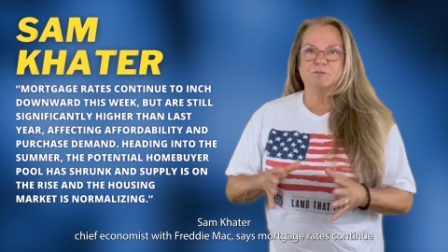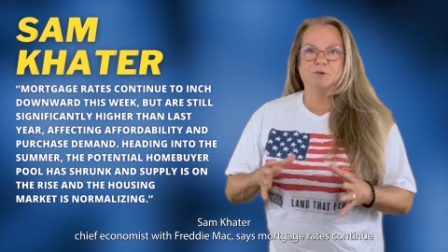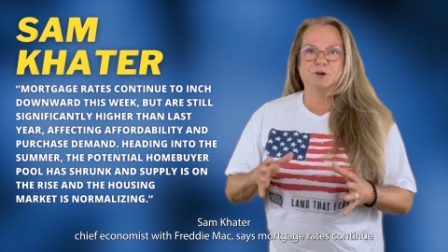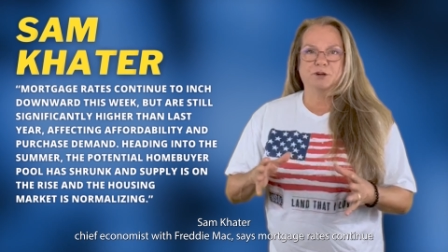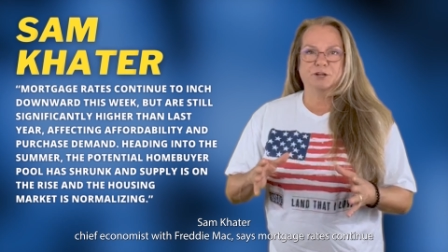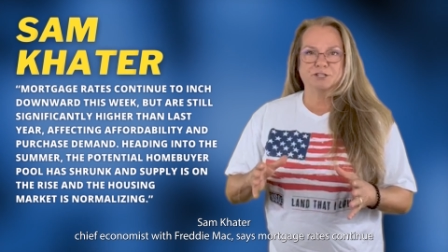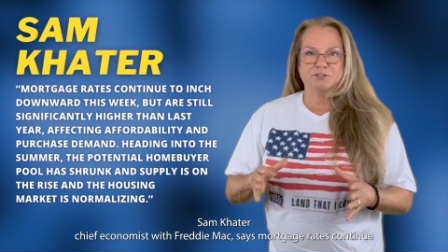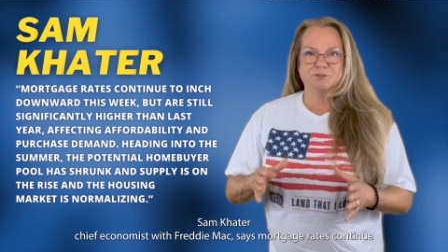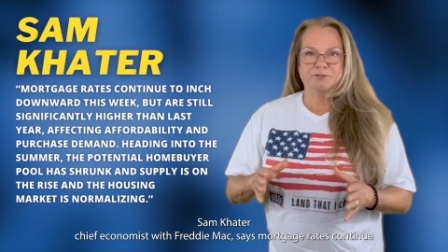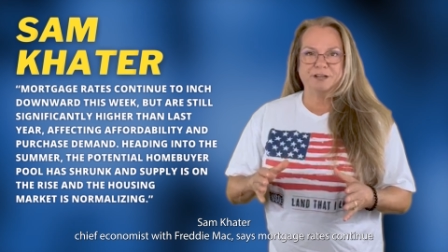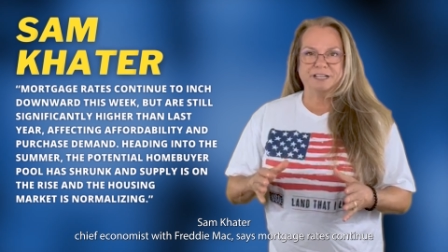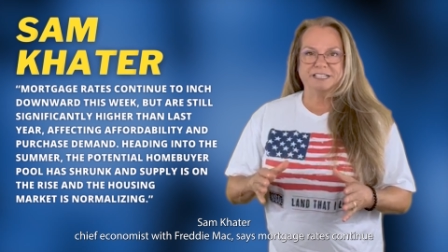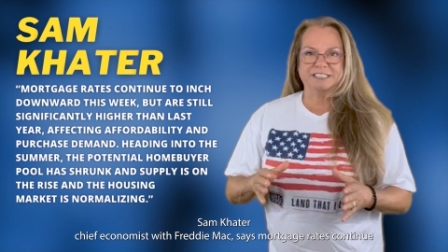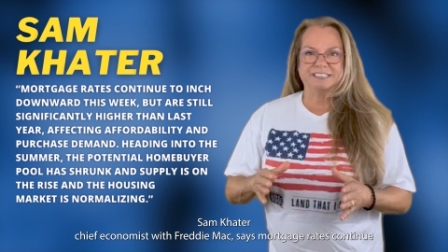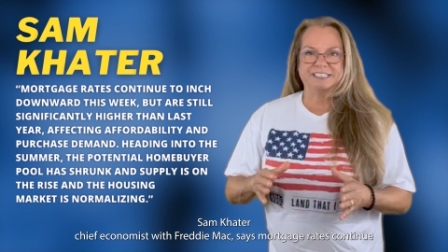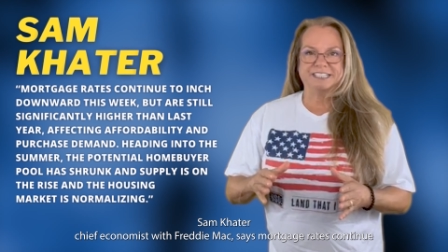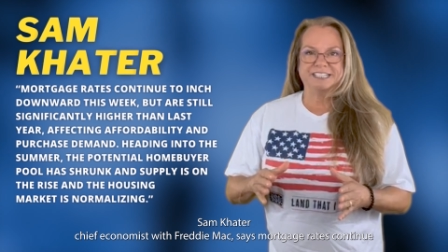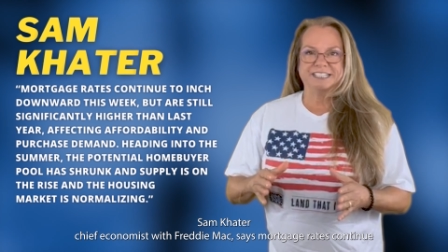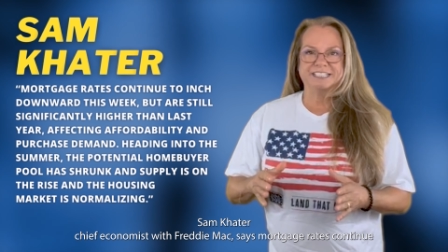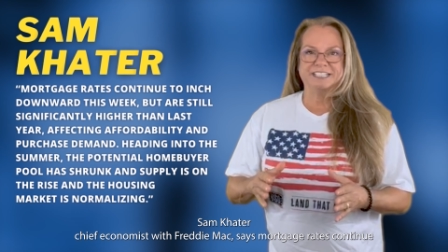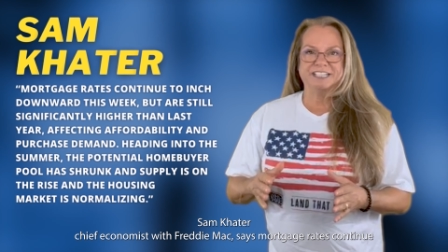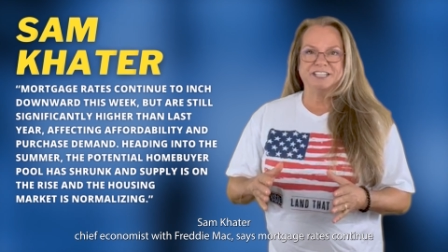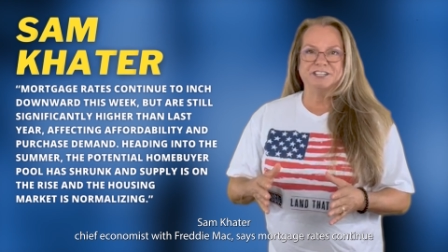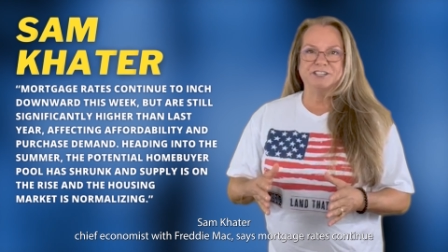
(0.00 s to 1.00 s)
mortgage rates
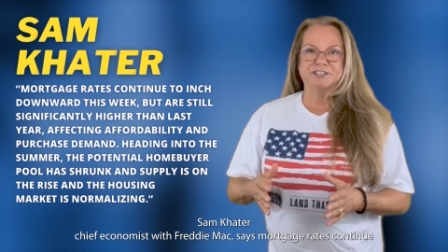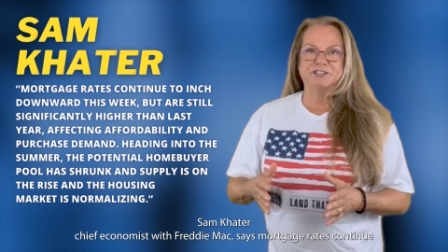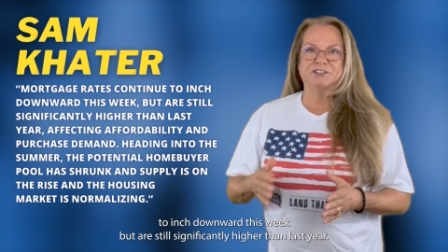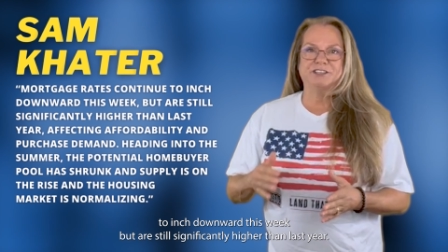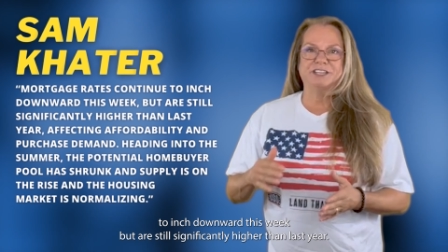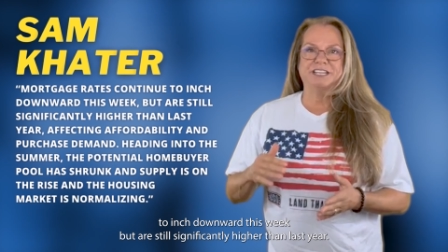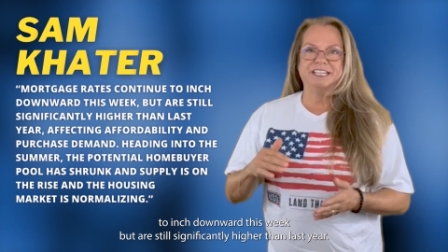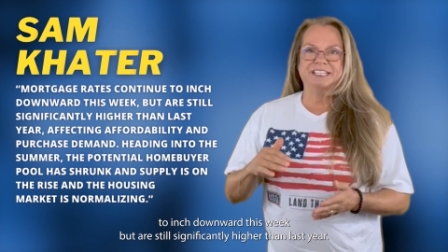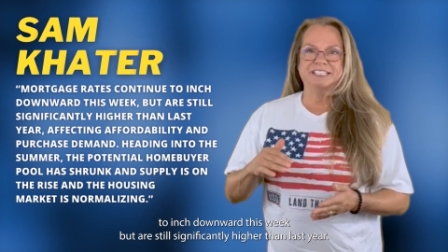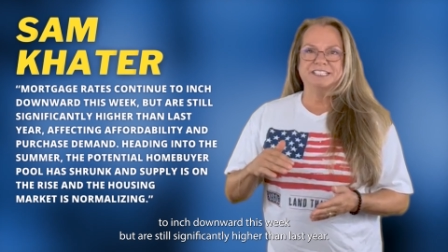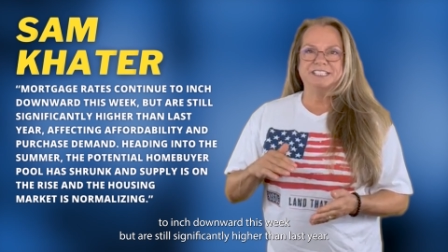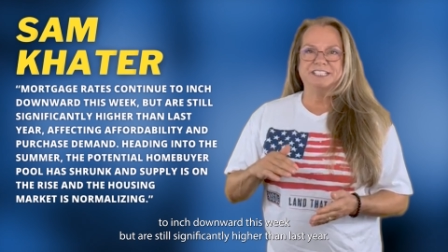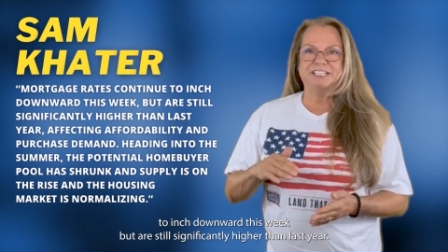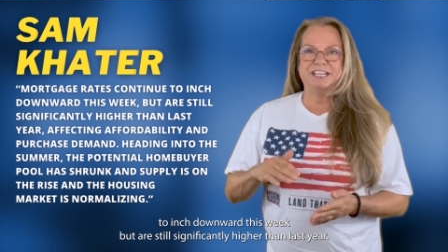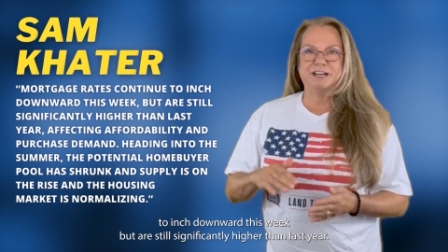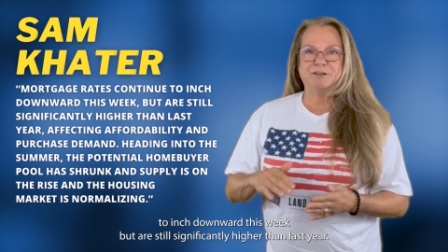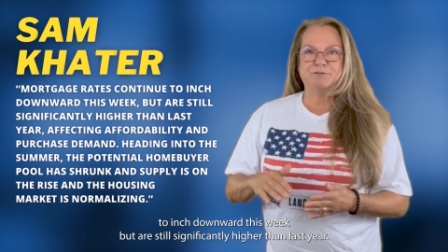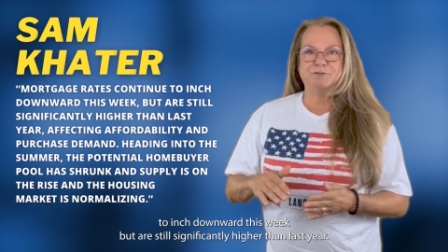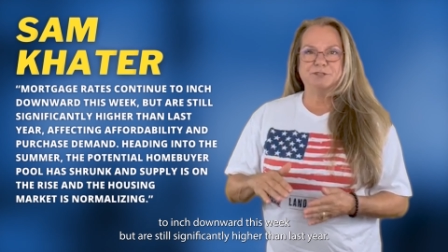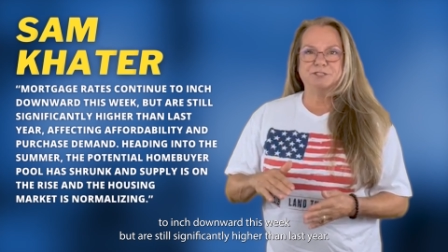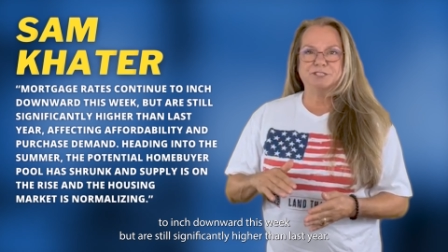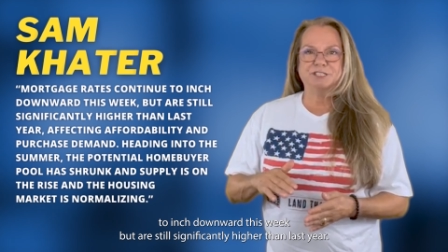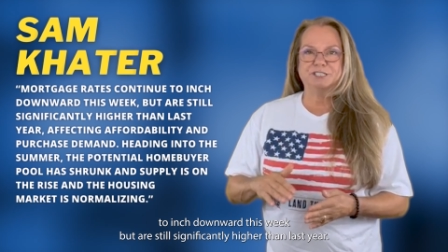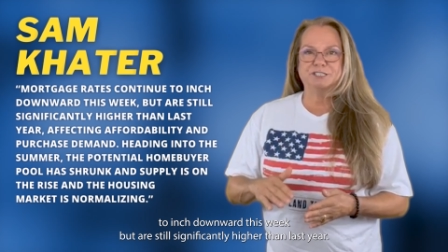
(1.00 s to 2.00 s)
continue to inch
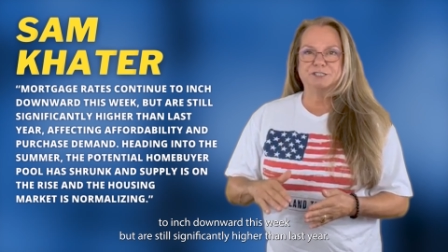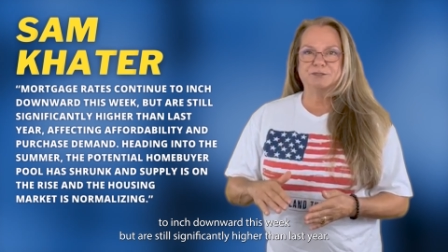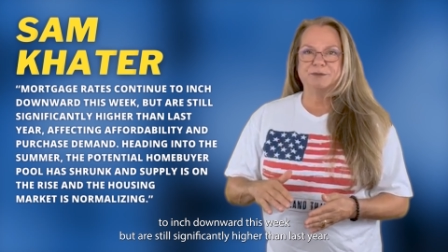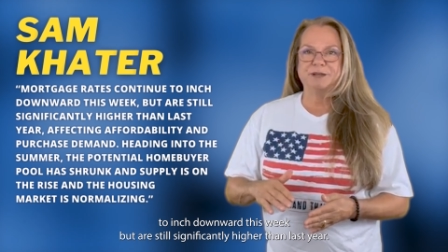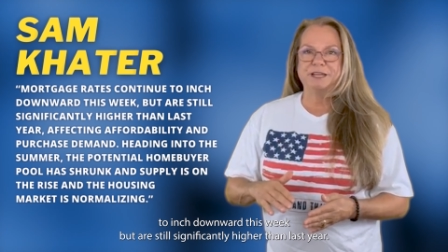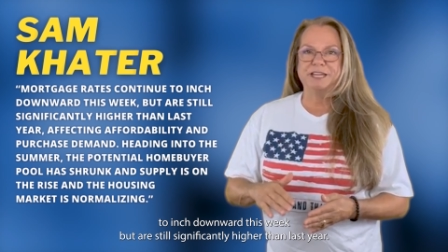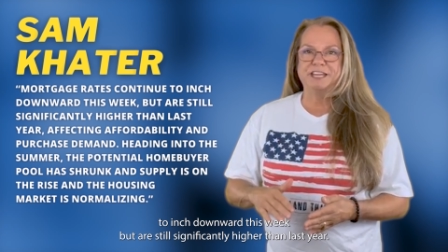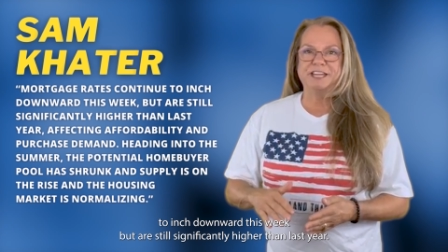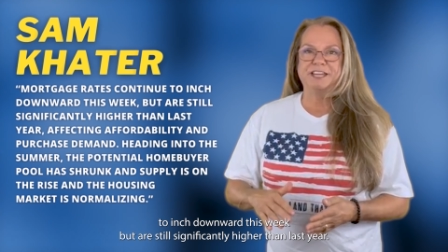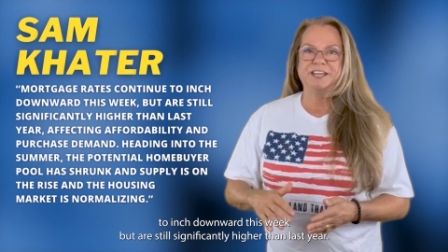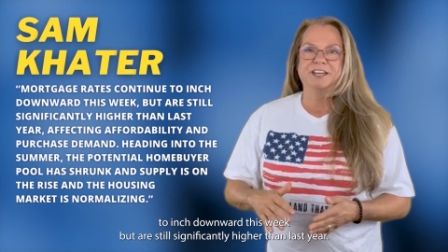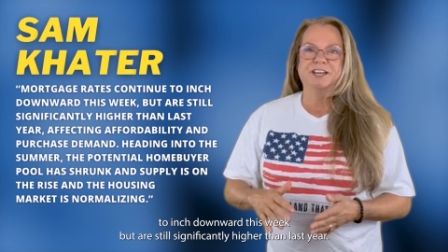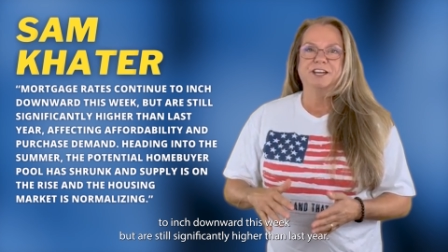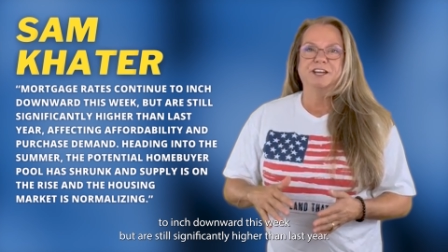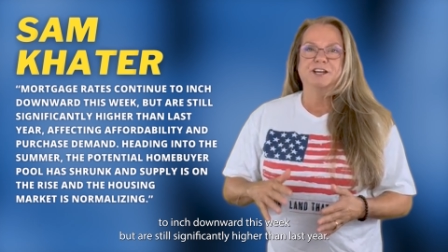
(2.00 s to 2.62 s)
downward this week,